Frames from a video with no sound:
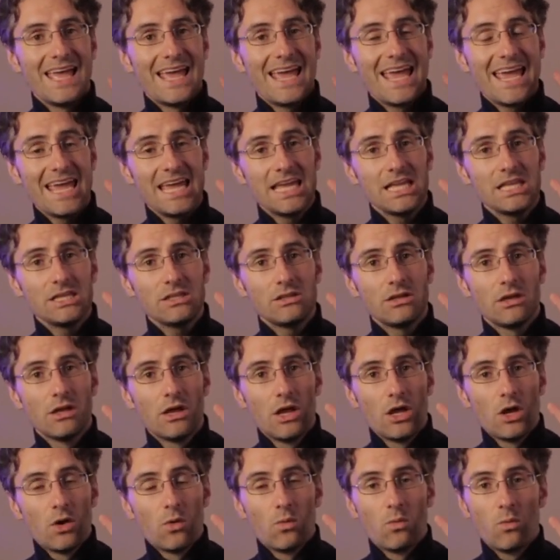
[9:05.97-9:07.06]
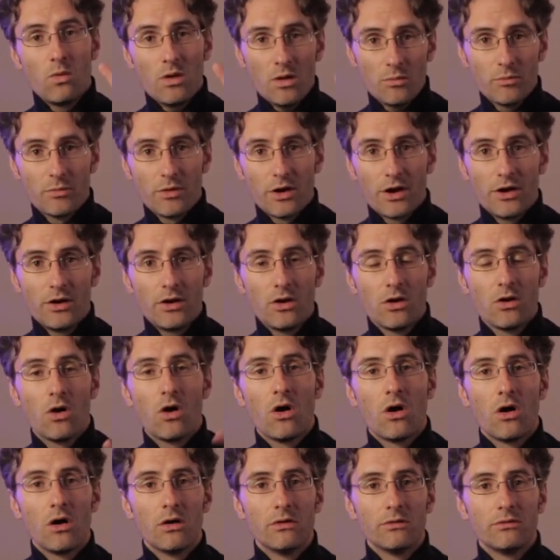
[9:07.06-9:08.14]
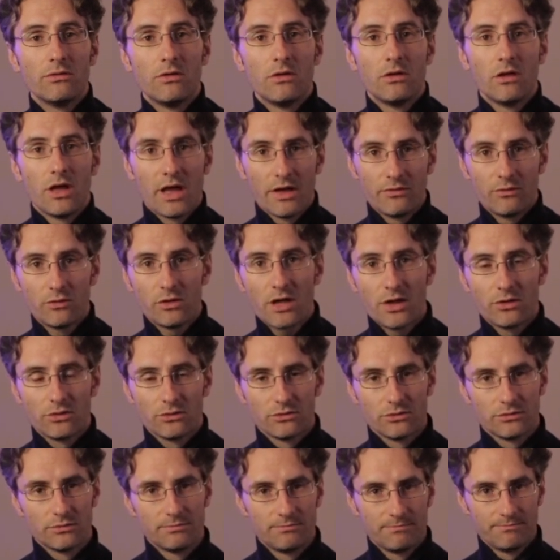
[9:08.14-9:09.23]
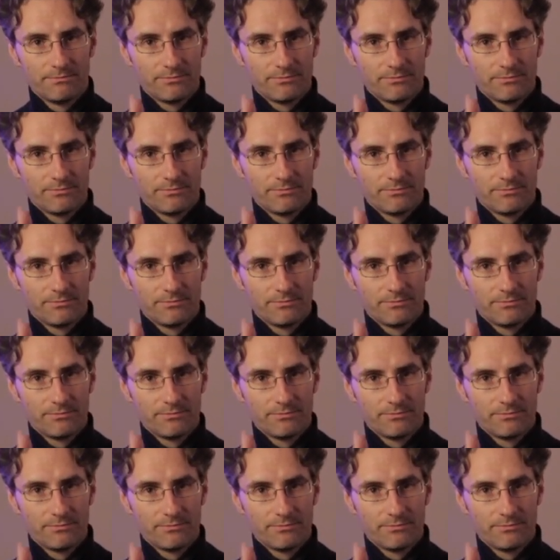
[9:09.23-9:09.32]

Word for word: and one bar of avocados.